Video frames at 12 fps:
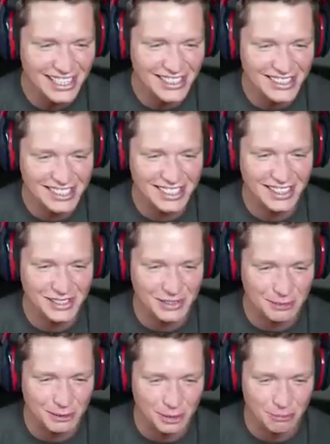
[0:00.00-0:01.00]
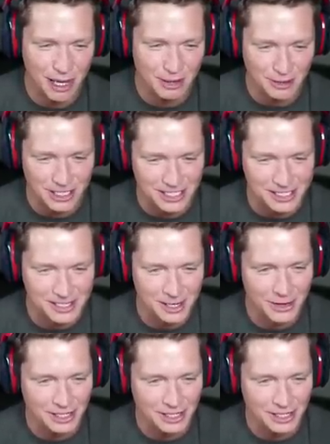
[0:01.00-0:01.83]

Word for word: Are you? Those were both bad releases, though.